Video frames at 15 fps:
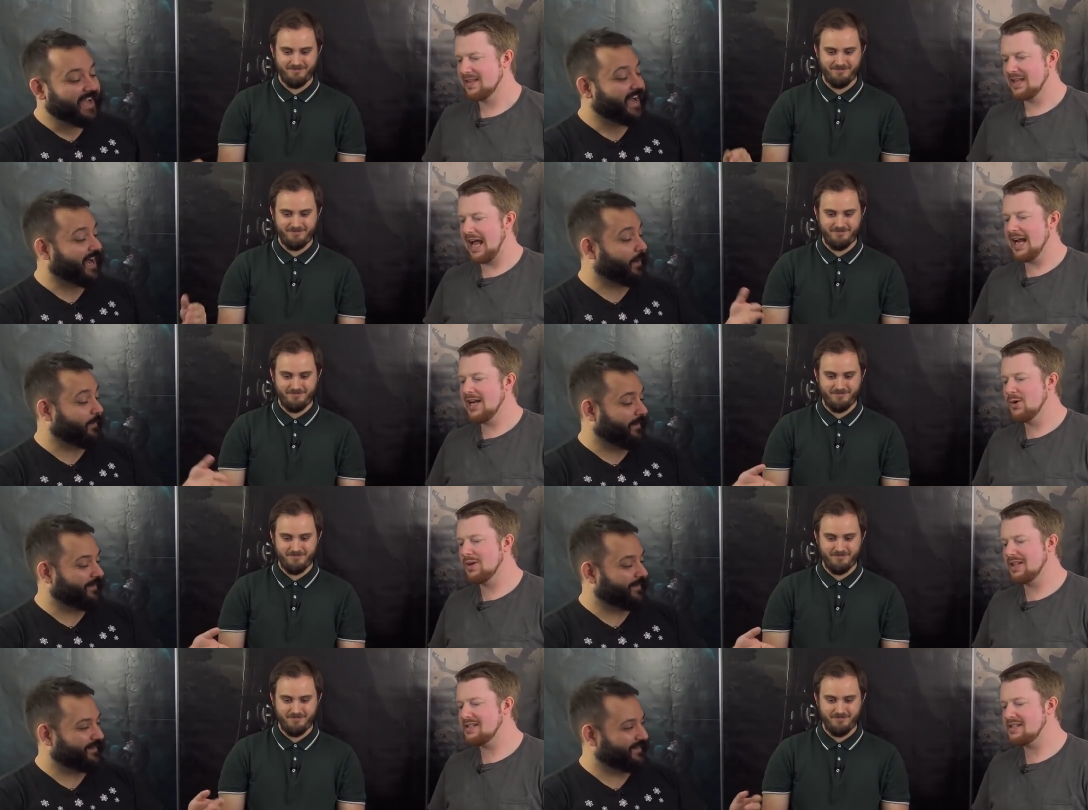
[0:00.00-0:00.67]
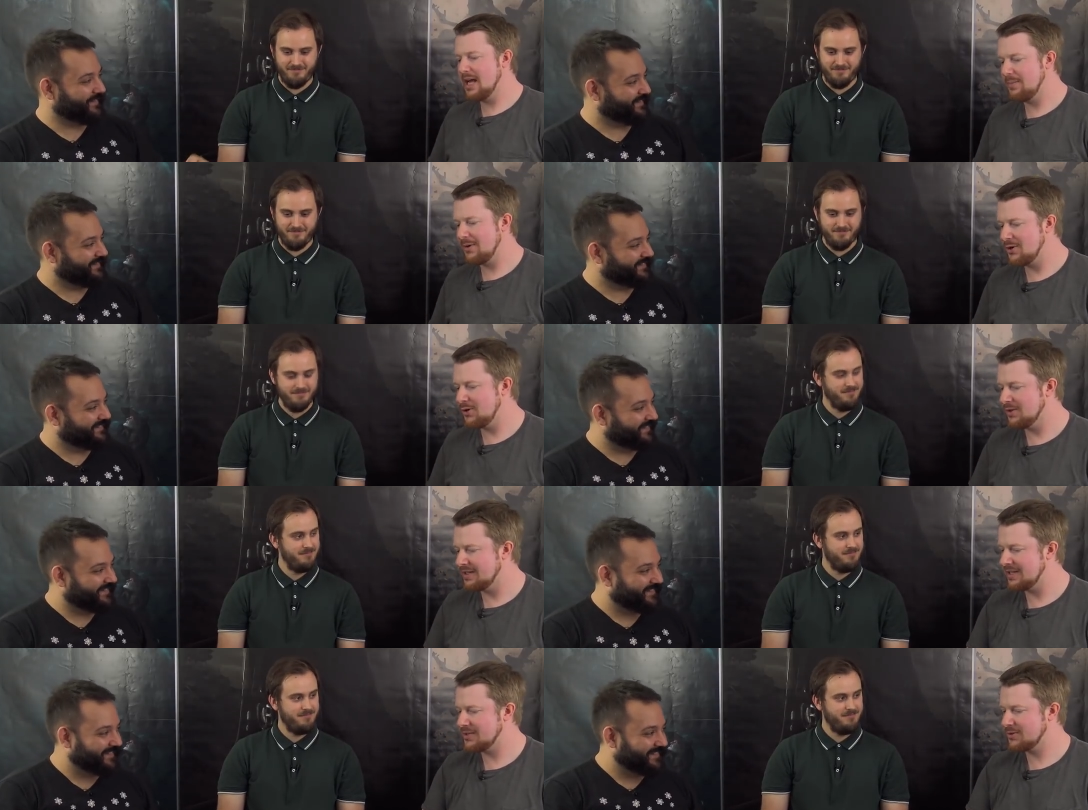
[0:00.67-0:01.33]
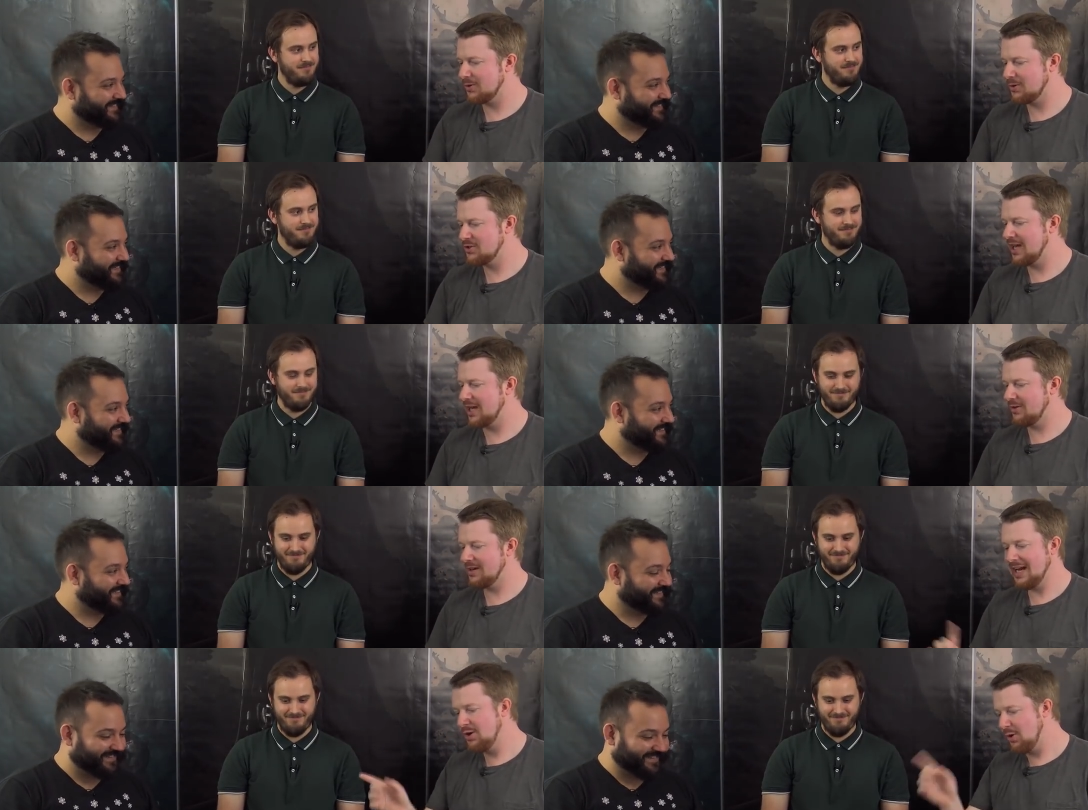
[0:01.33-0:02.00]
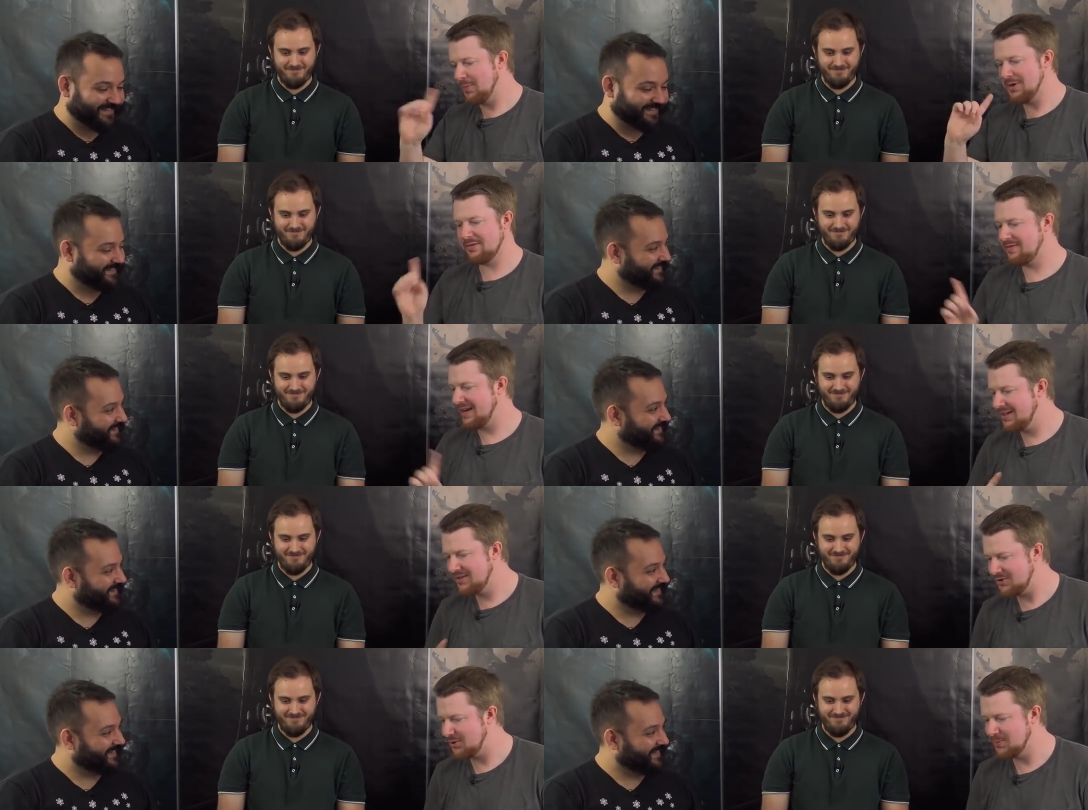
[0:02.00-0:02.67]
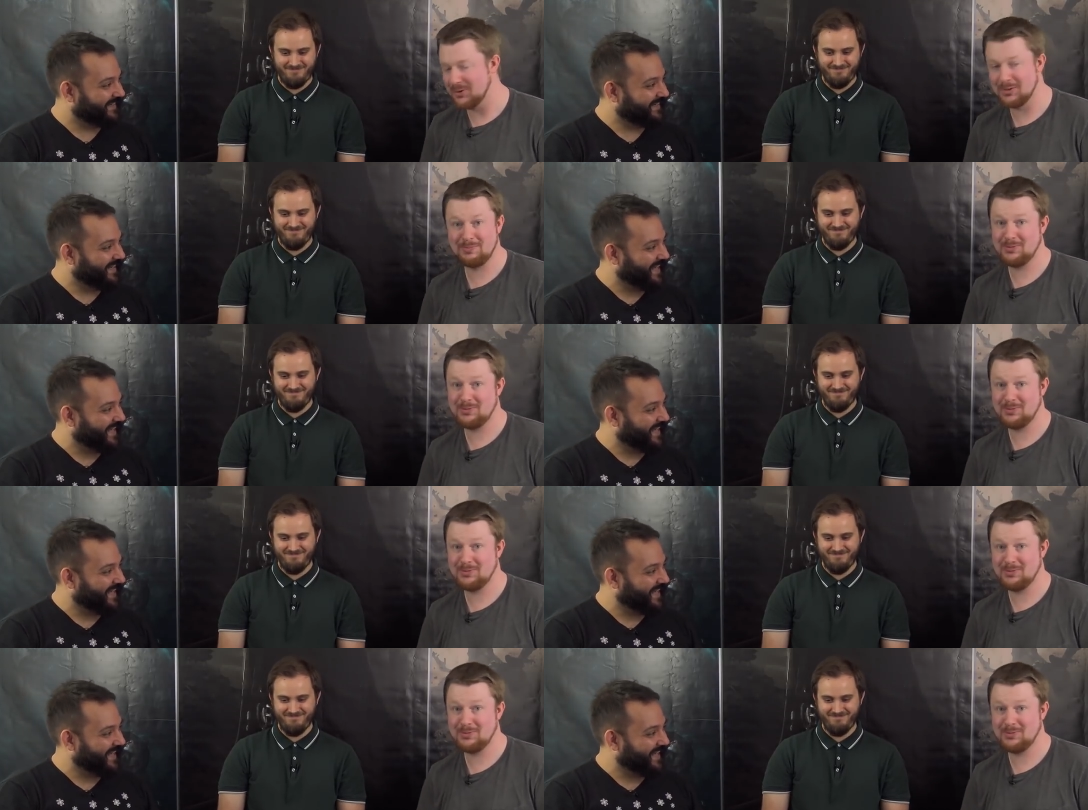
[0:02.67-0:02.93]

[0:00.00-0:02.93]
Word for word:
Speaker 1: I know what they say about you in the Discord channel, and I normally defend you, but